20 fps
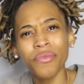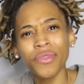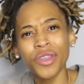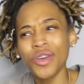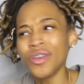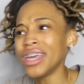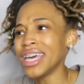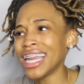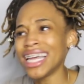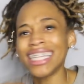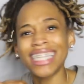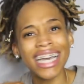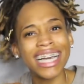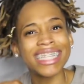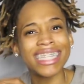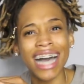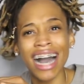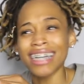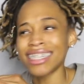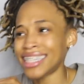You need to
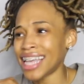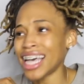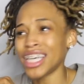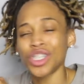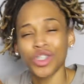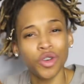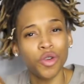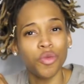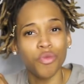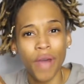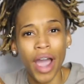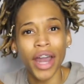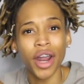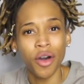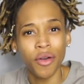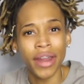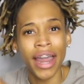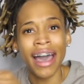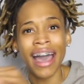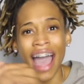detox that soup right
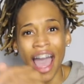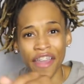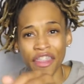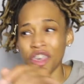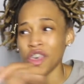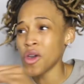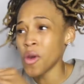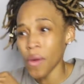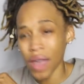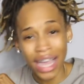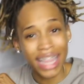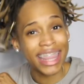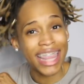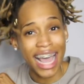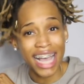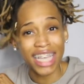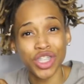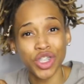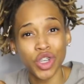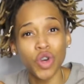on now. After you eat
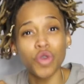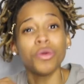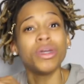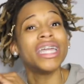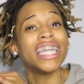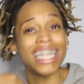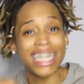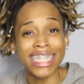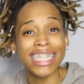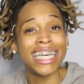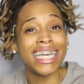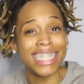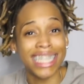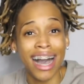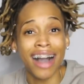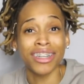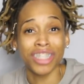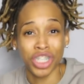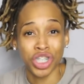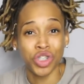soup, you need to
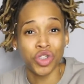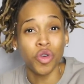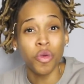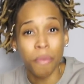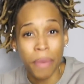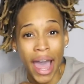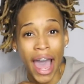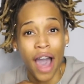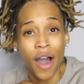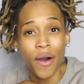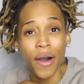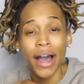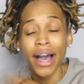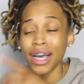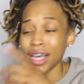detox the soup out.